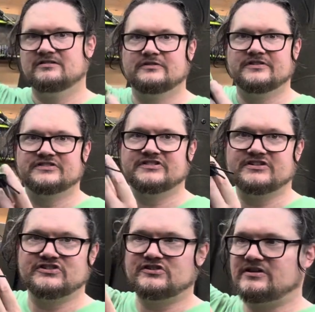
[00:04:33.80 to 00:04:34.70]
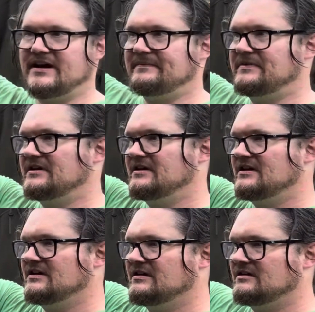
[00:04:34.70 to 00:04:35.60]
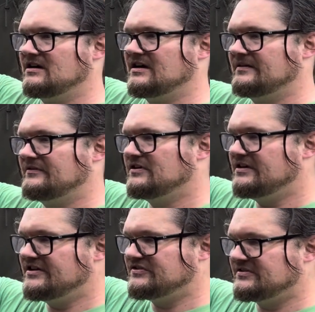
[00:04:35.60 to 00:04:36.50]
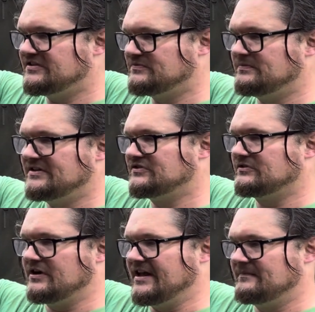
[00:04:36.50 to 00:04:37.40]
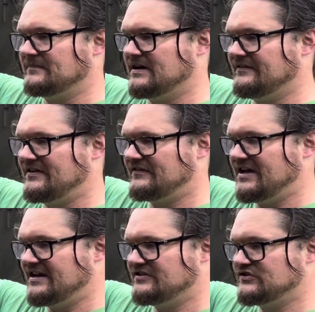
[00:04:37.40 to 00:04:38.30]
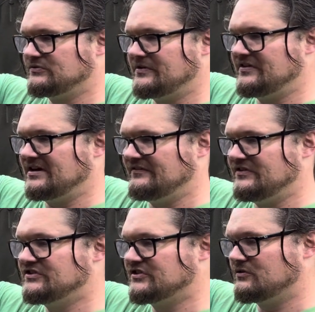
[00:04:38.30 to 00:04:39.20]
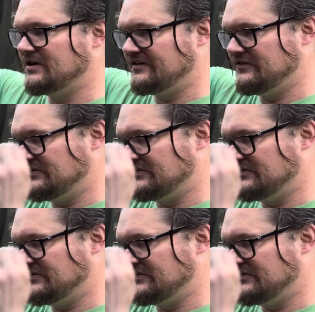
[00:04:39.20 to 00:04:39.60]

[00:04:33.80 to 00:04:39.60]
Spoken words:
with a cinch strap. The hood is great. I've never had issues with it. I've used it quite a few